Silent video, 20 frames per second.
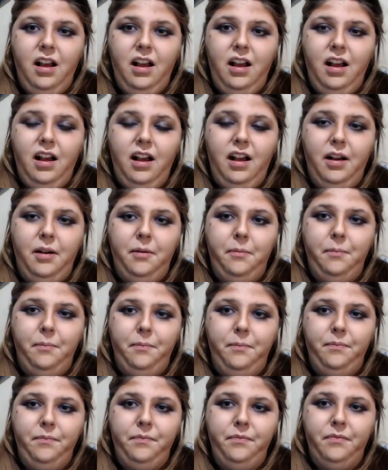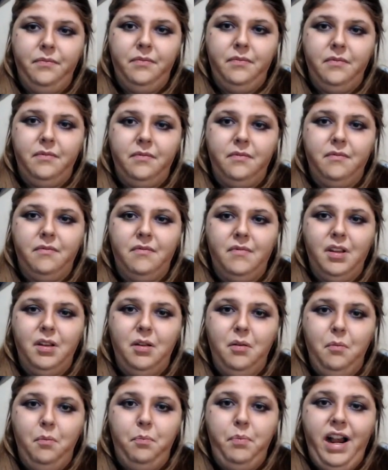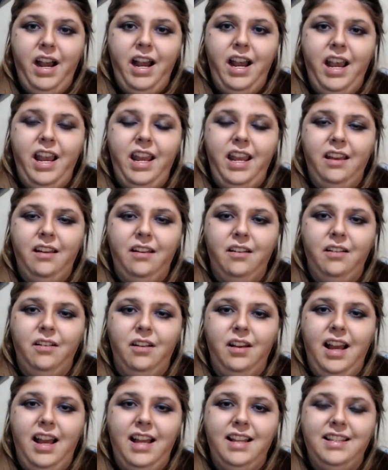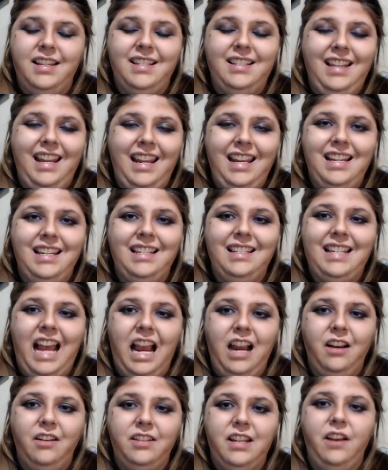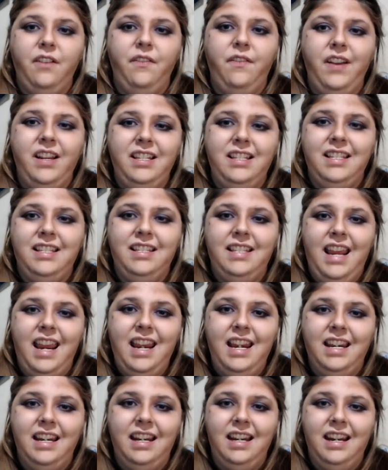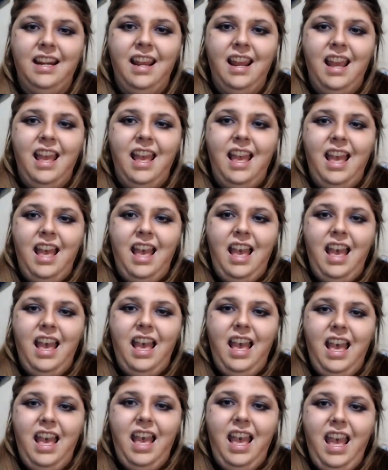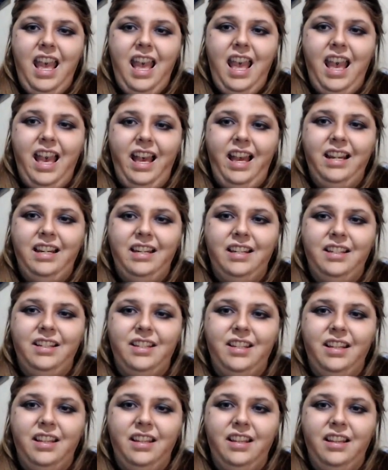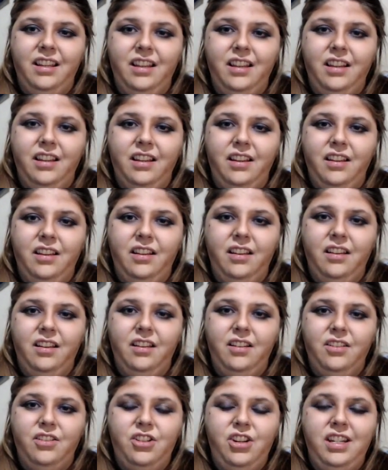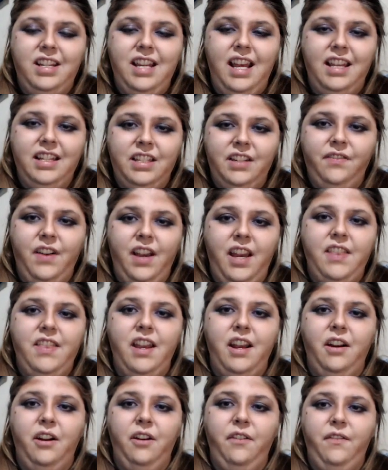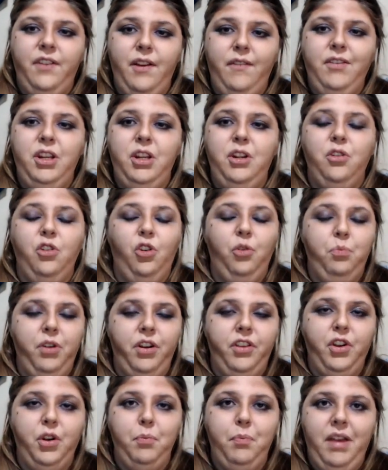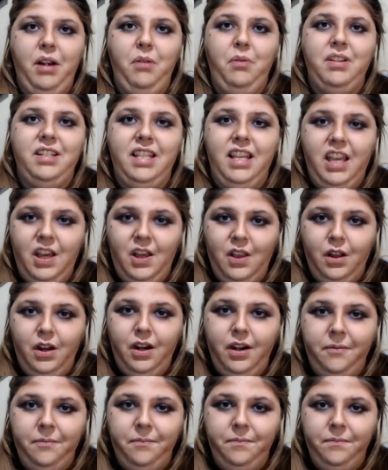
um, by as a Satan sac- sacrifice to Satan. And she testified that her 15 year old brother Ben was the killer.